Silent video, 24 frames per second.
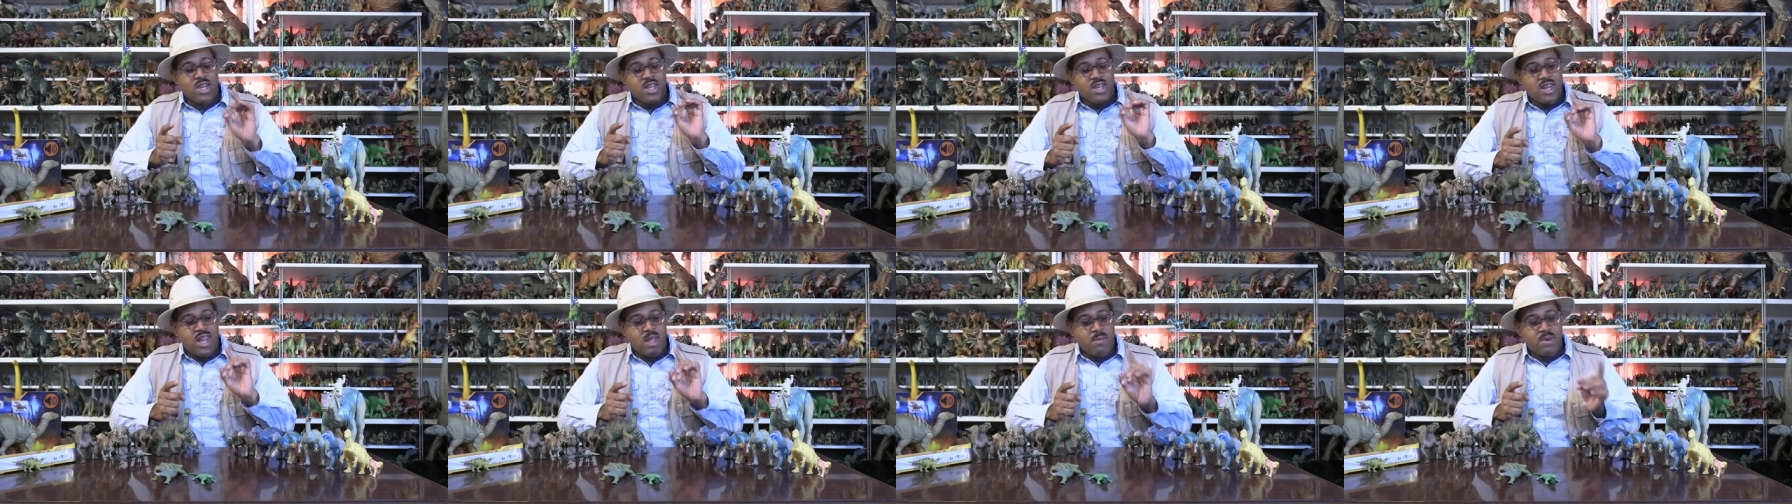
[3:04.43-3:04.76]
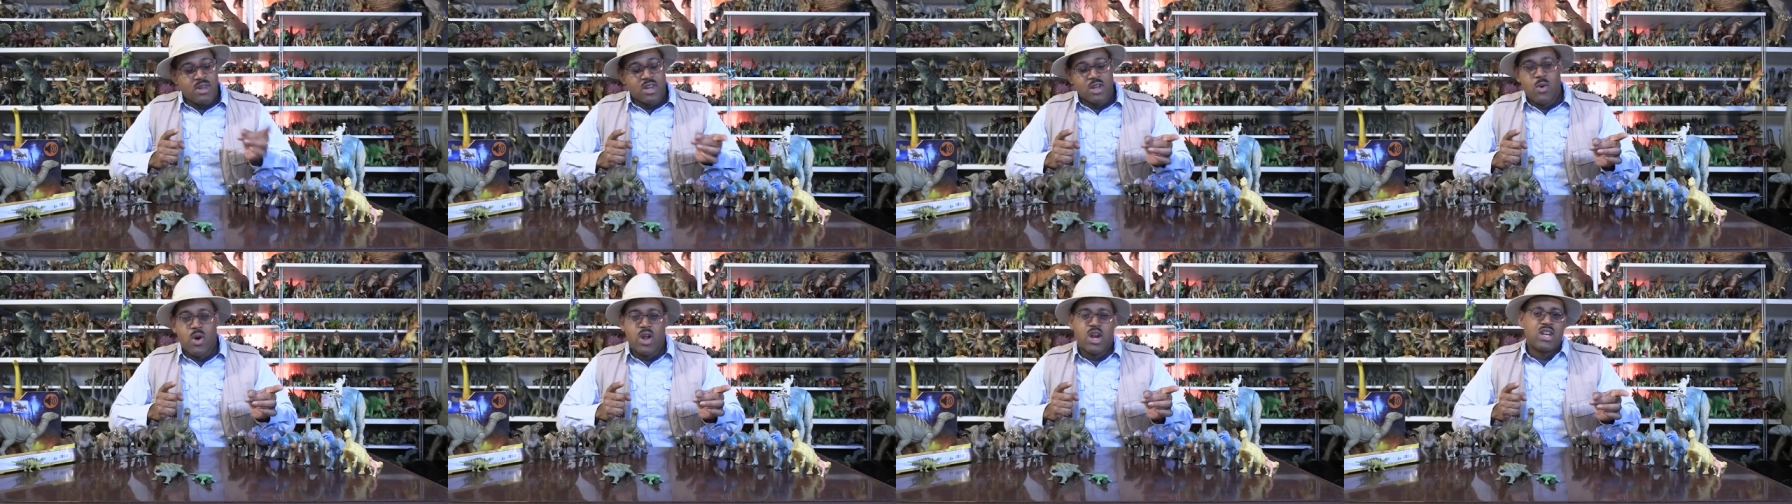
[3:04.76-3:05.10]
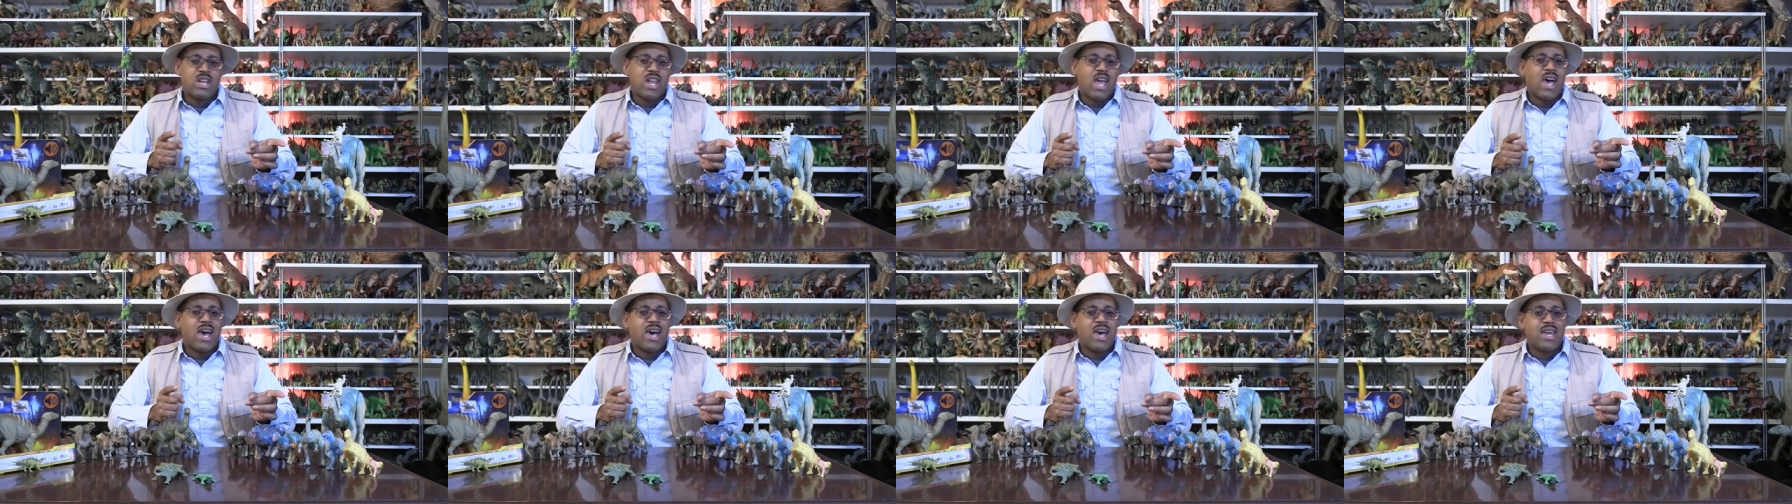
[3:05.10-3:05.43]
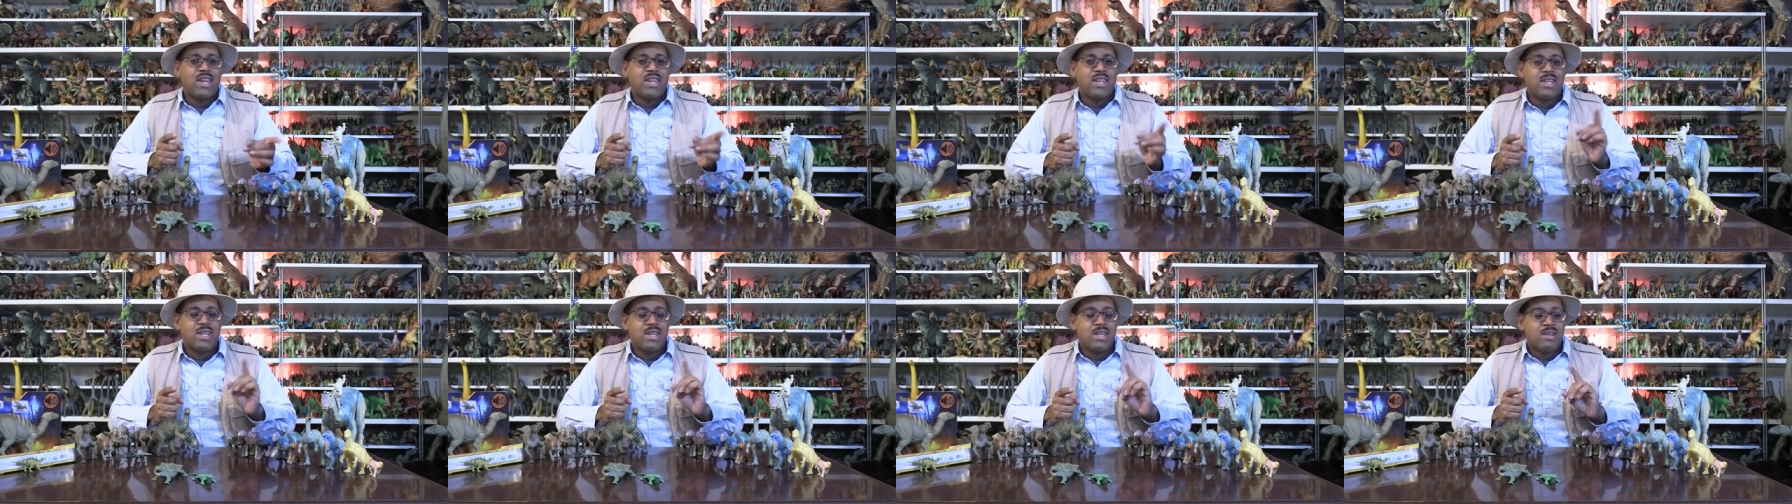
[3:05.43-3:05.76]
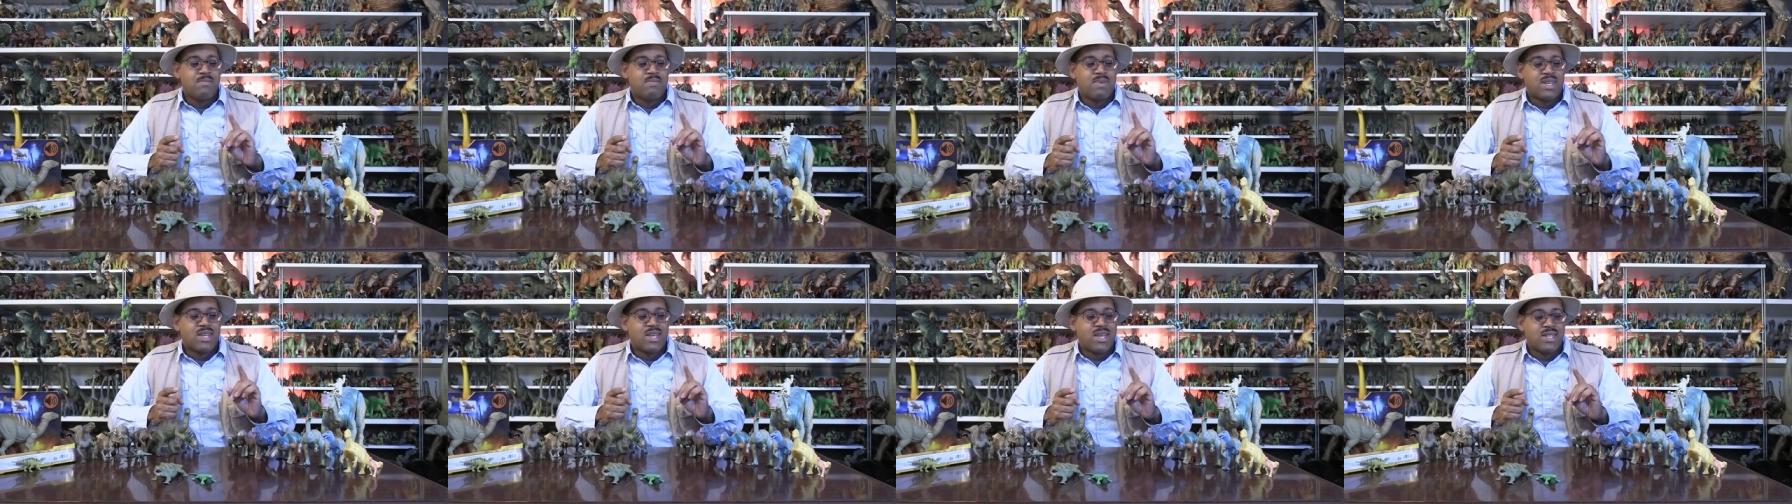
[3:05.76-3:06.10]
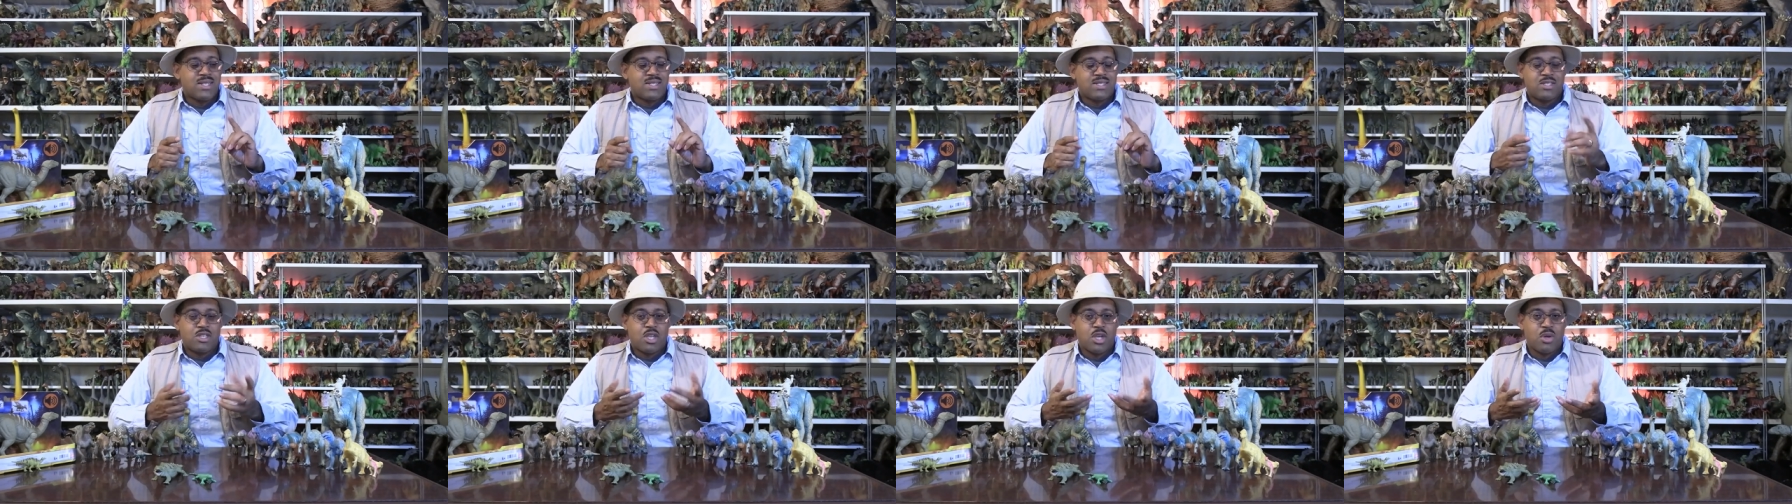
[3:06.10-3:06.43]
name it Iguanodon
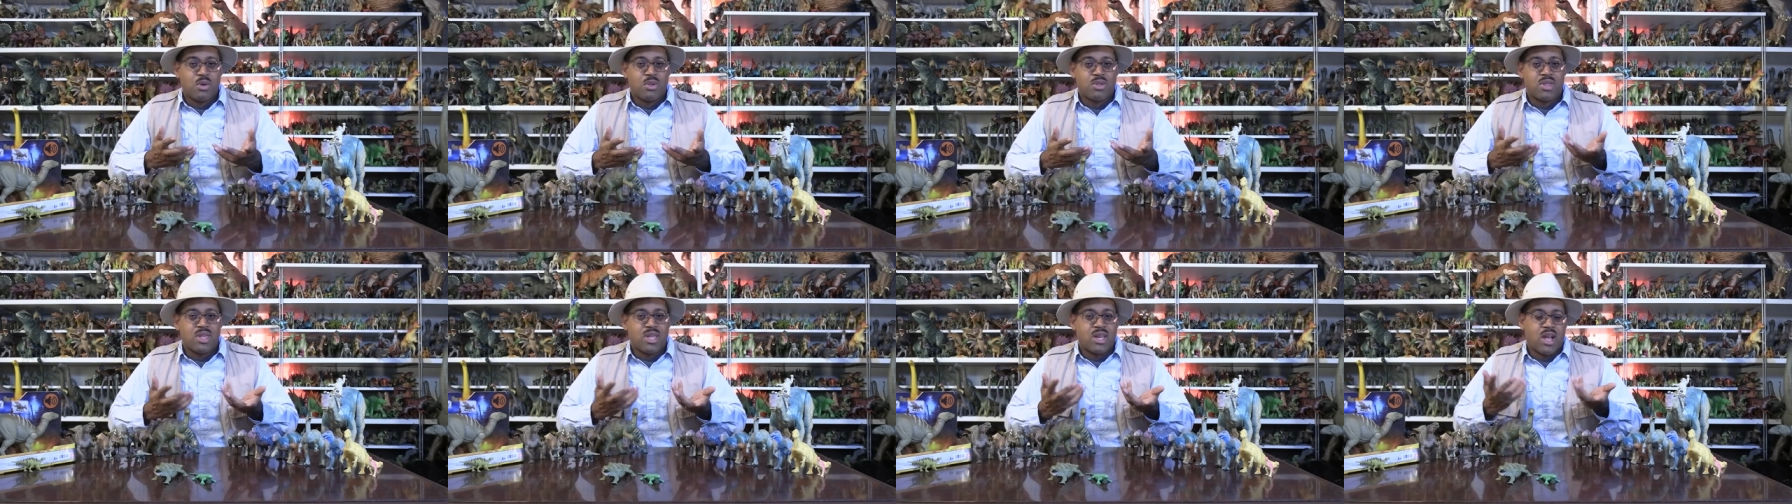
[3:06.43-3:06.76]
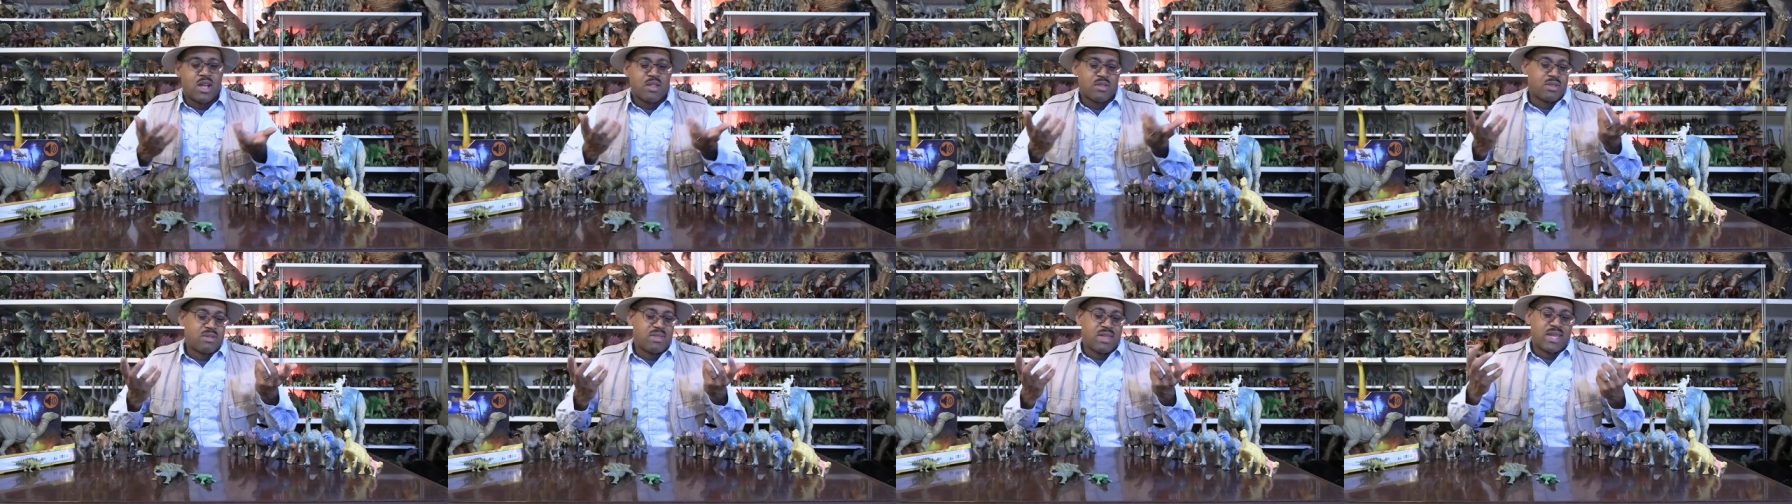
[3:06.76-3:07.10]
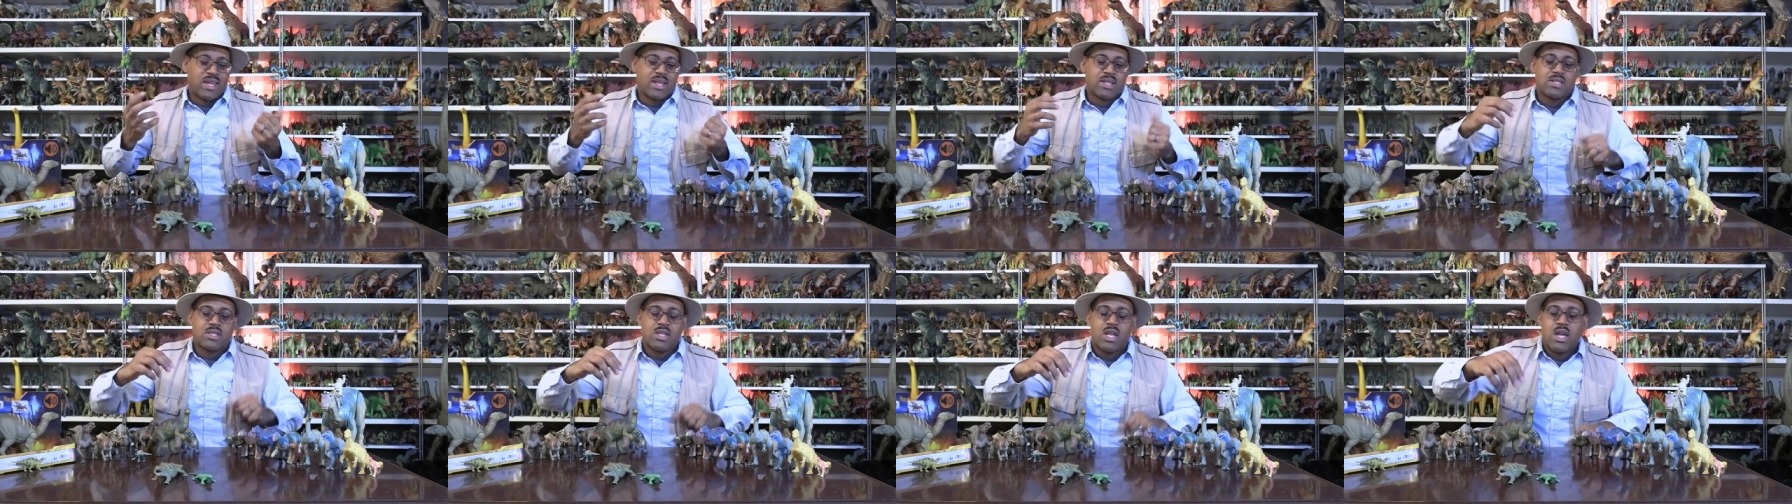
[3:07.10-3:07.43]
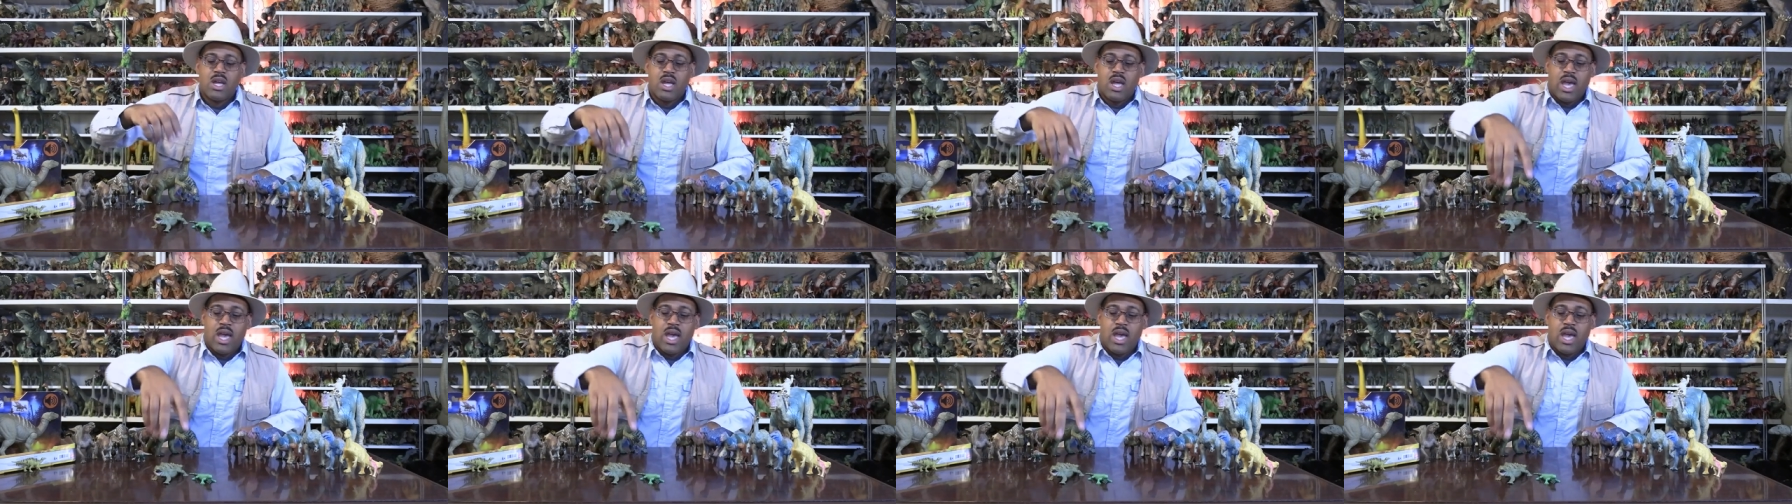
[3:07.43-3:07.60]
because tooth and all the things.